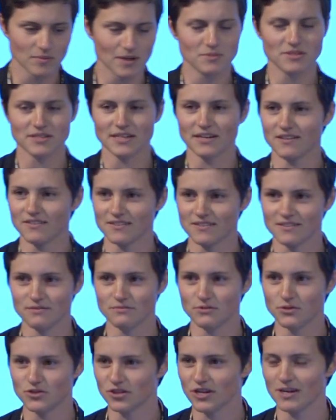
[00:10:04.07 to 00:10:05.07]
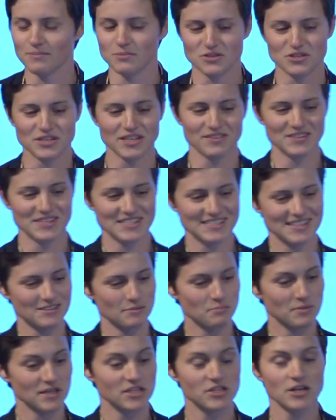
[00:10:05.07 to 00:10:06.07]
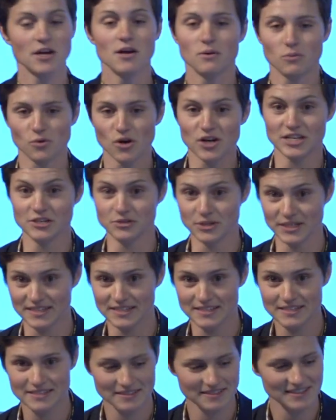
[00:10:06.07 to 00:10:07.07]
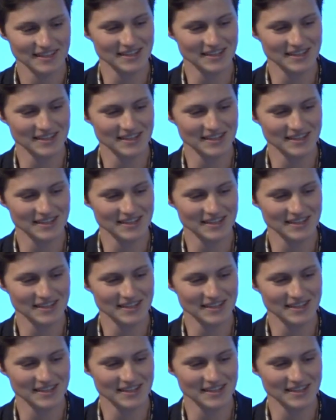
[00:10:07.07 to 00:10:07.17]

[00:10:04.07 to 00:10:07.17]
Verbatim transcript: I'm saying all this in the future. I'm used to giving this as a pitch. We're already doing this.